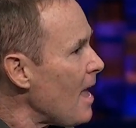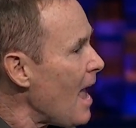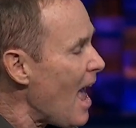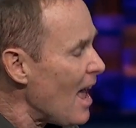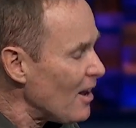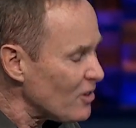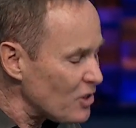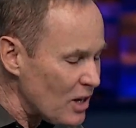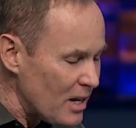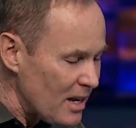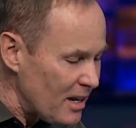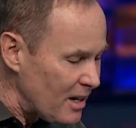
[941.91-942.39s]

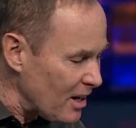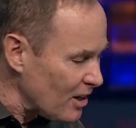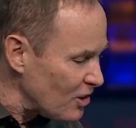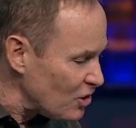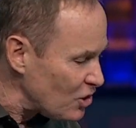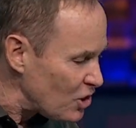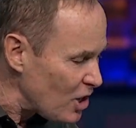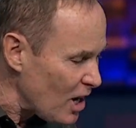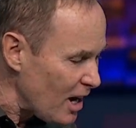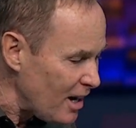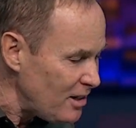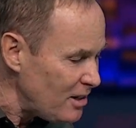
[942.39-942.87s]
as he
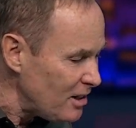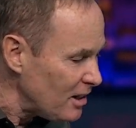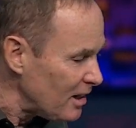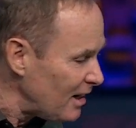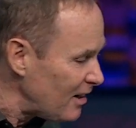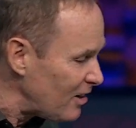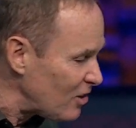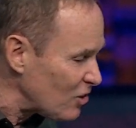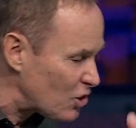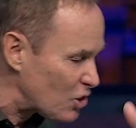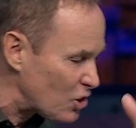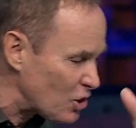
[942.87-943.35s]

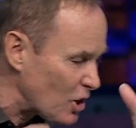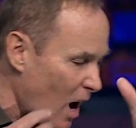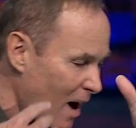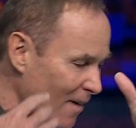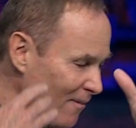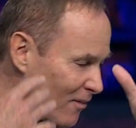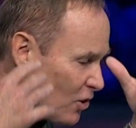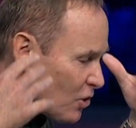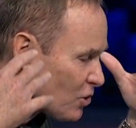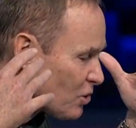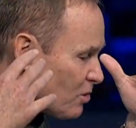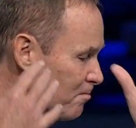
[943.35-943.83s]
continually
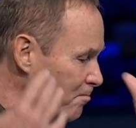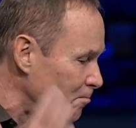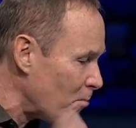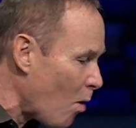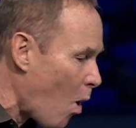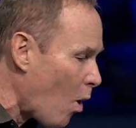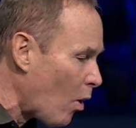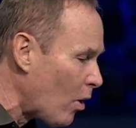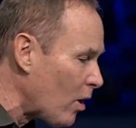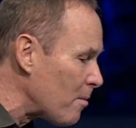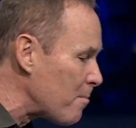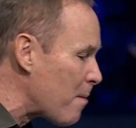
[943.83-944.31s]
discovers
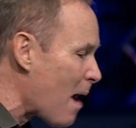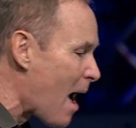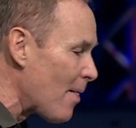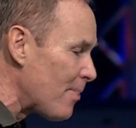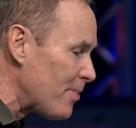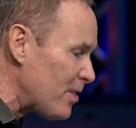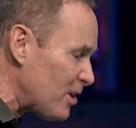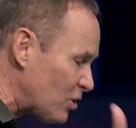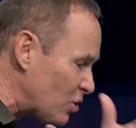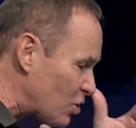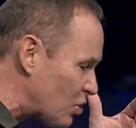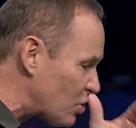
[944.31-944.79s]
more
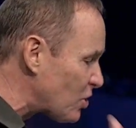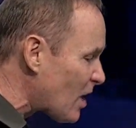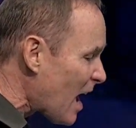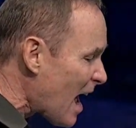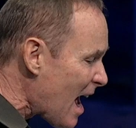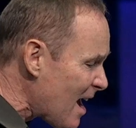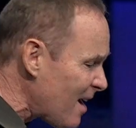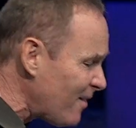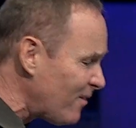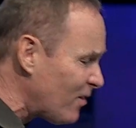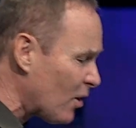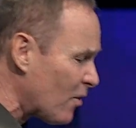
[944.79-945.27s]
about this
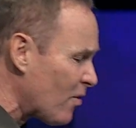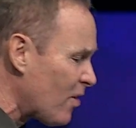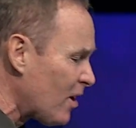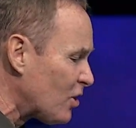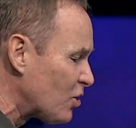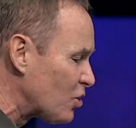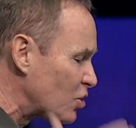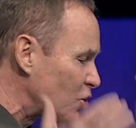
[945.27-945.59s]
Savior that